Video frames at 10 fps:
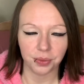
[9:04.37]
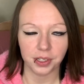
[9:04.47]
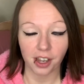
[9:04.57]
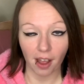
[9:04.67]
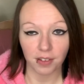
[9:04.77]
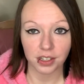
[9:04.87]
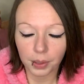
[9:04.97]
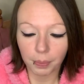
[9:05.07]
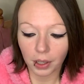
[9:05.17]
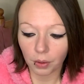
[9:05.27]
was
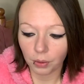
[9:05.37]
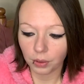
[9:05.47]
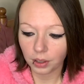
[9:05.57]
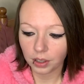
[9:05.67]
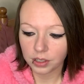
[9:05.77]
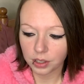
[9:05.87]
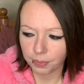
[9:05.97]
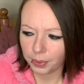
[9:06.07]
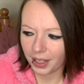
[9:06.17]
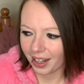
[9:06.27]
obviously book holders or
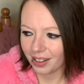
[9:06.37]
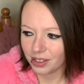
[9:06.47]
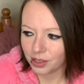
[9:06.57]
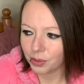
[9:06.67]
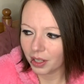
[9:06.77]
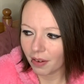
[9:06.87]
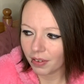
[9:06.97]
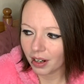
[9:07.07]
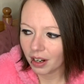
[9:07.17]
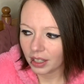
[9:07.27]
book ends or
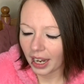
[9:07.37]
whatever.